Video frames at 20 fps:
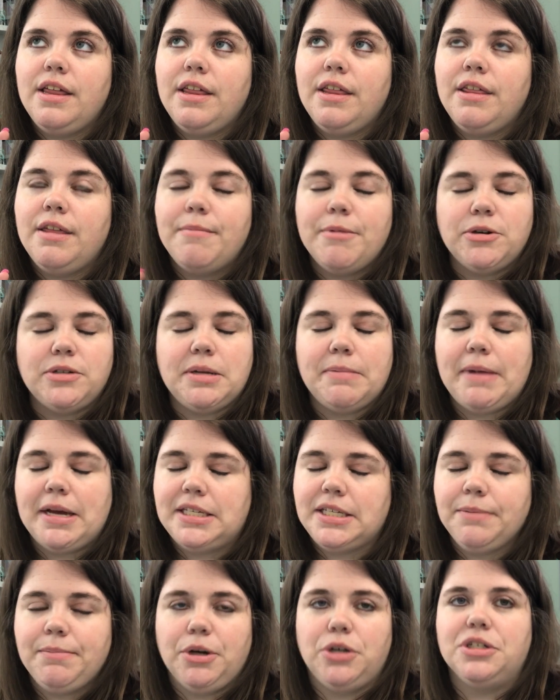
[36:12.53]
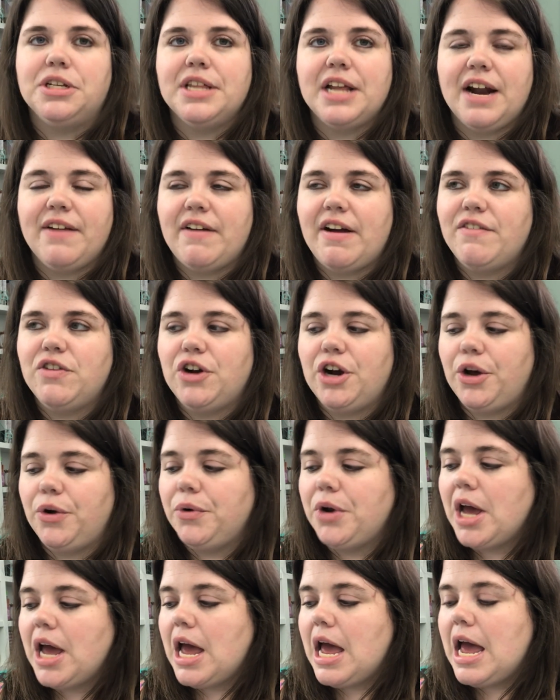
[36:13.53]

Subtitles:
the most amazing person that I've ever known.